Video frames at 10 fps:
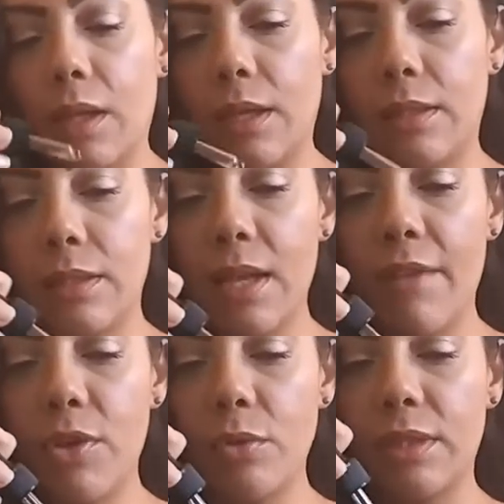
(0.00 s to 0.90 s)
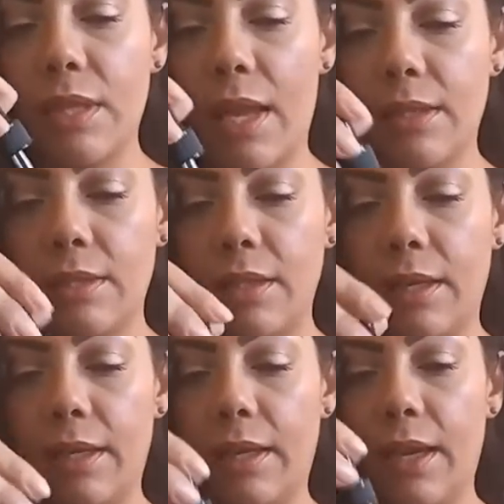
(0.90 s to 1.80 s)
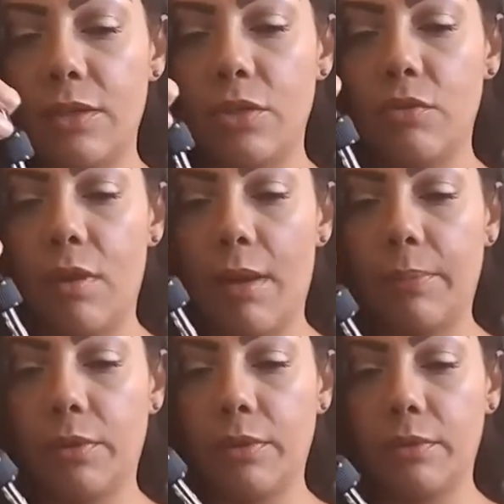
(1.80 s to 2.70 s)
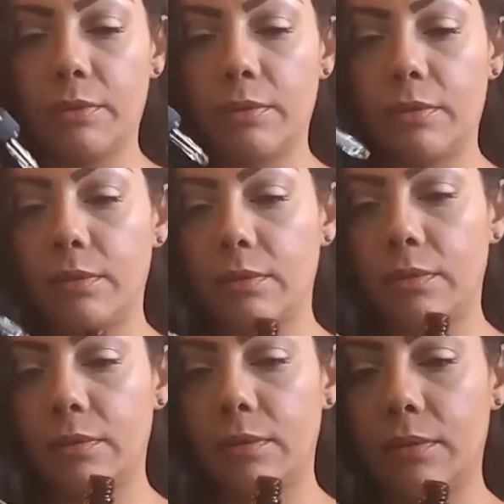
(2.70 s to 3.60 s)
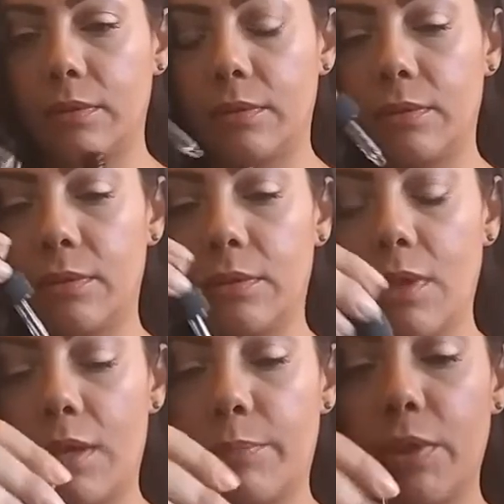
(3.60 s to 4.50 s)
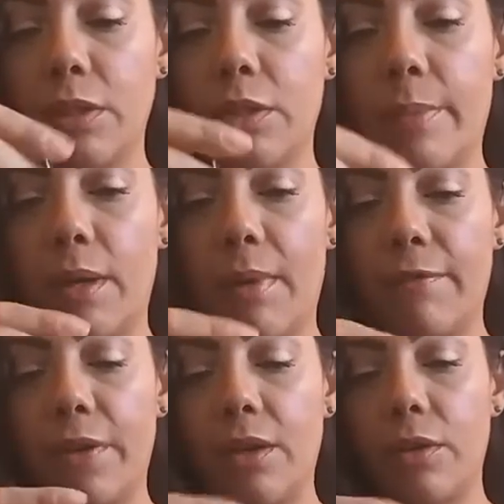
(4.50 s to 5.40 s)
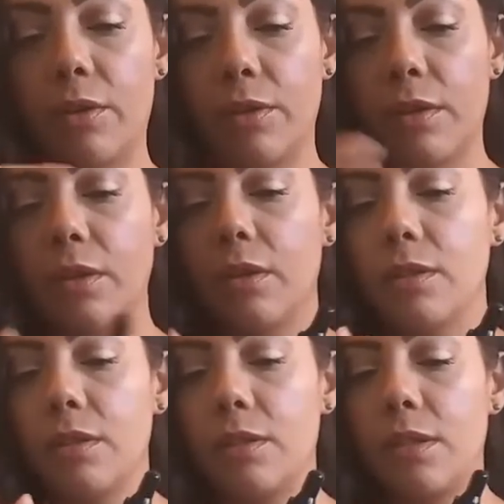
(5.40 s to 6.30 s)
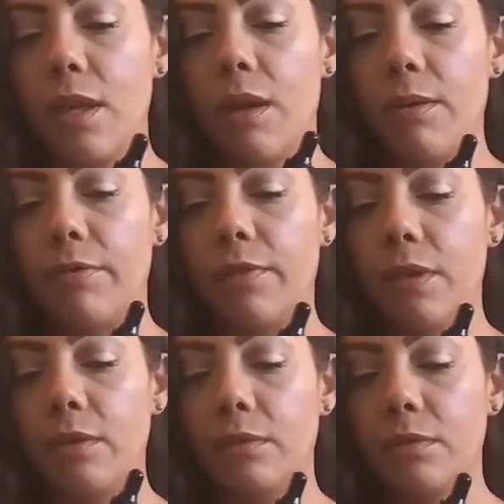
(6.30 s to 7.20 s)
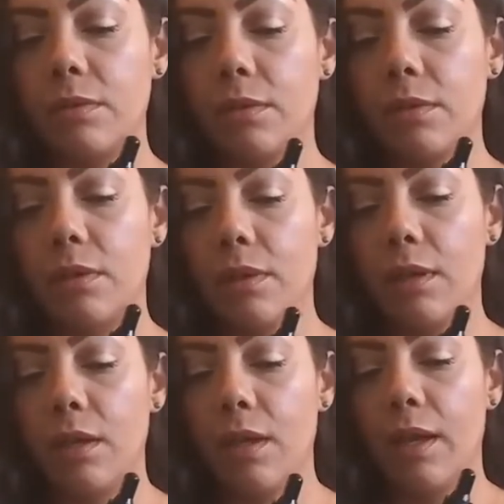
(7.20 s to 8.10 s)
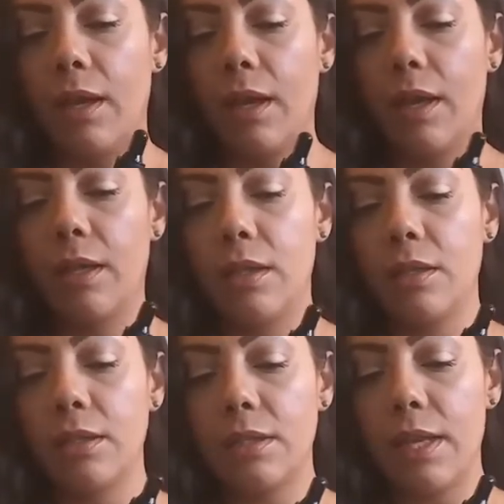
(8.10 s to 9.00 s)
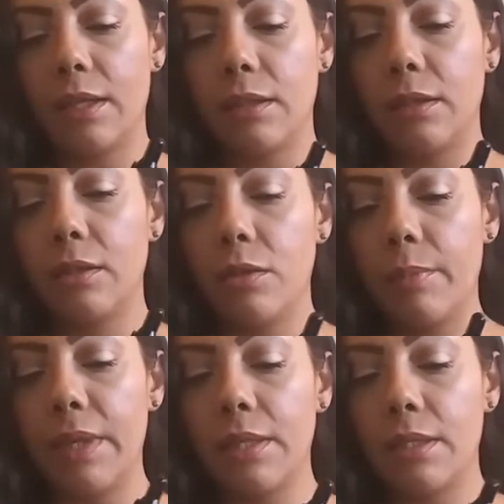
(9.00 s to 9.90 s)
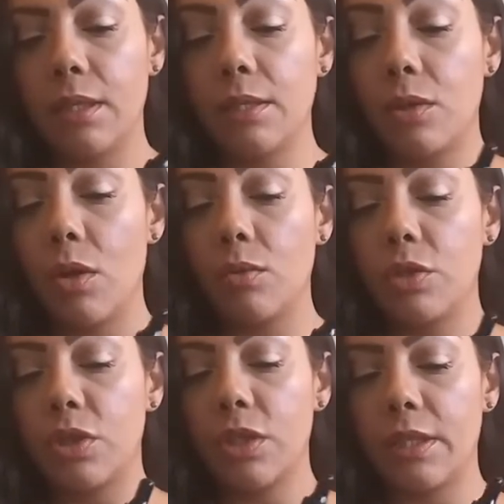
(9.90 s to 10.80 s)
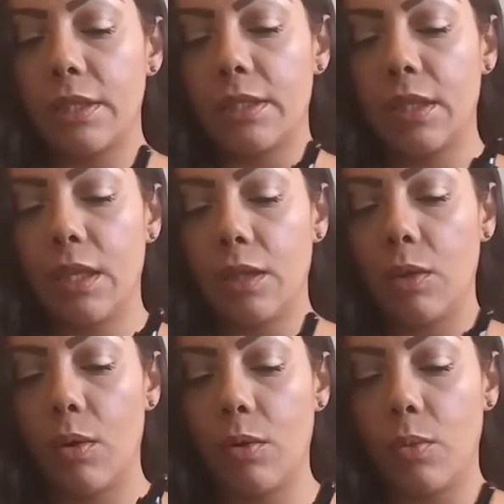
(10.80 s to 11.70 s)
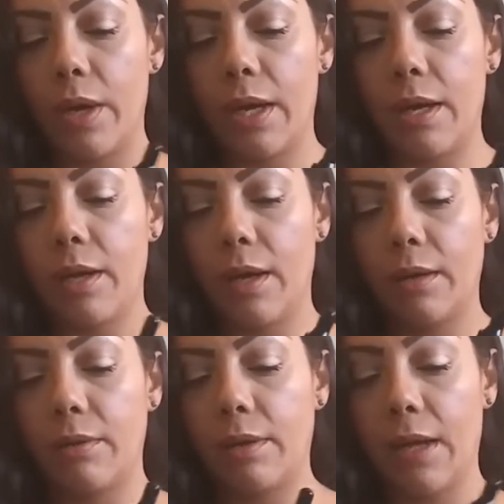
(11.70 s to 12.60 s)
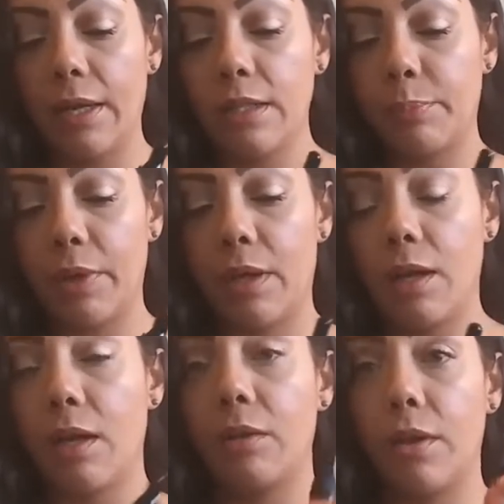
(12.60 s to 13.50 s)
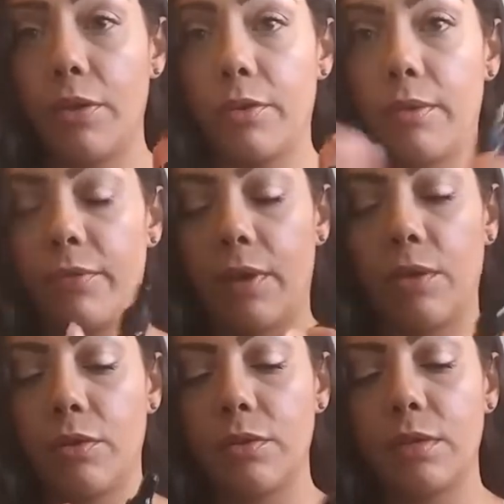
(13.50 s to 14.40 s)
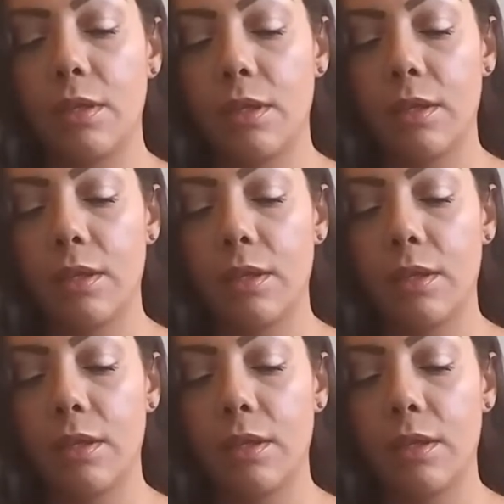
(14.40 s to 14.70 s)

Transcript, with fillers: It doesn't have no scent, and it has a dropper. So I put a little bit on my finger to see how it feels. And it looks like a little bit does go just a long way. I kind of spread it out on three fingers.